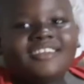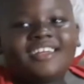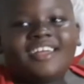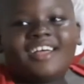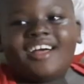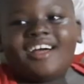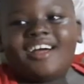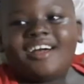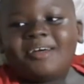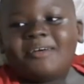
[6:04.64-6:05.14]

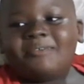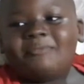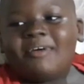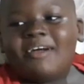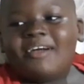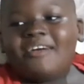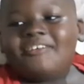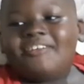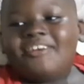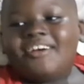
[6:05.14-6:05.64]

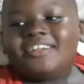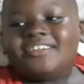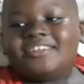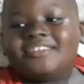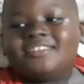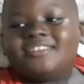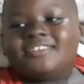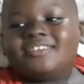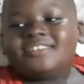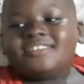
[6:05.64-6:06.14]
I want
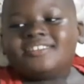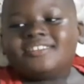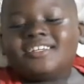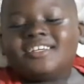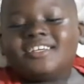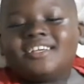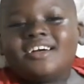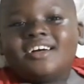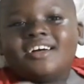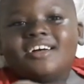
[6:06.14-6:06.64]
to
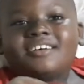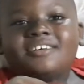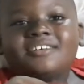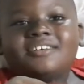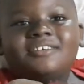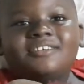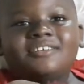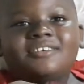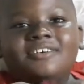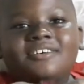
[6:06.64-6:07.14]
see
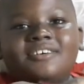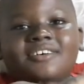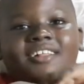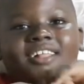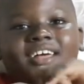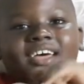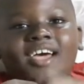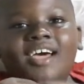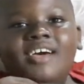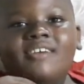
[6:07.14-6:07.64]
Uncle Cole.
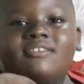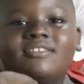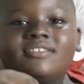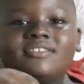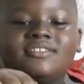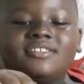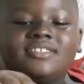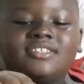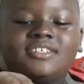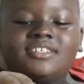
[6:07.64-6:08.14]
I haven't
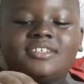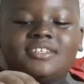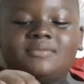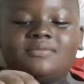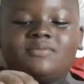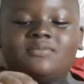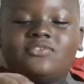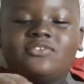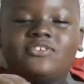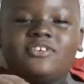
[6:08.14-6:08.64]
seen
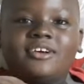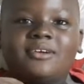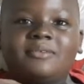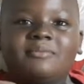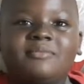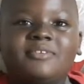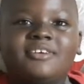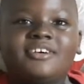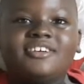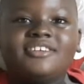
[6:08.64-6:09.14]
him for
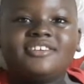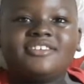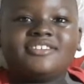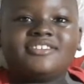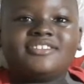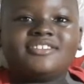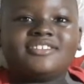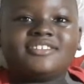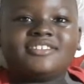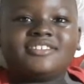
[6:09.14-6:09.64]
months.